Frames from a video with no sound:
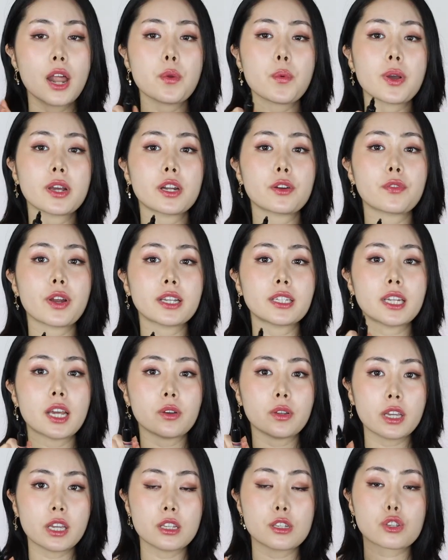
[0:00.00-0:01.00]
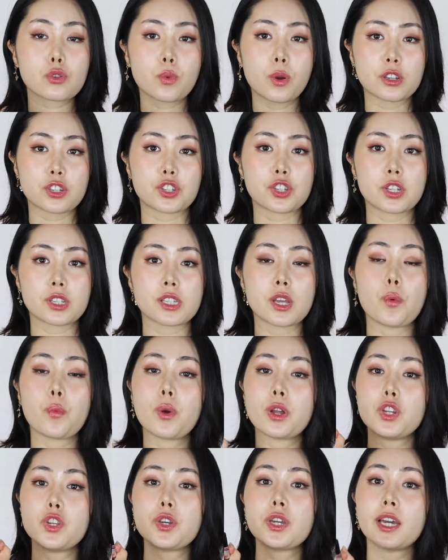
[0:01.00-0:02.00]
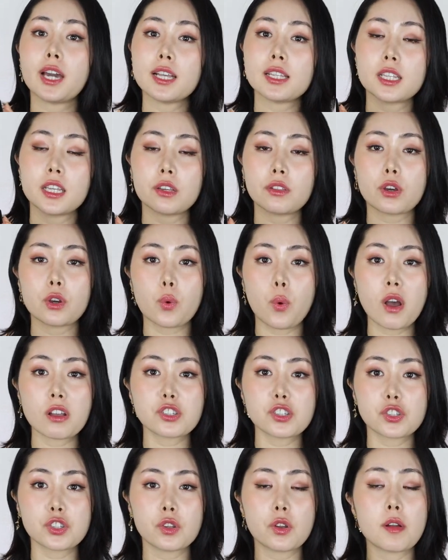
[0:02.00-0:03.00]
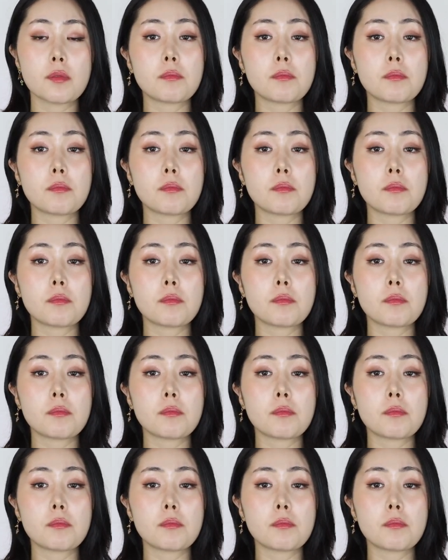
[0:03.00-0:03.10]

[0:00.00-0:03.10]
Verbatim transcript: and I'm gonna write down each question. Now when you guys hear the question,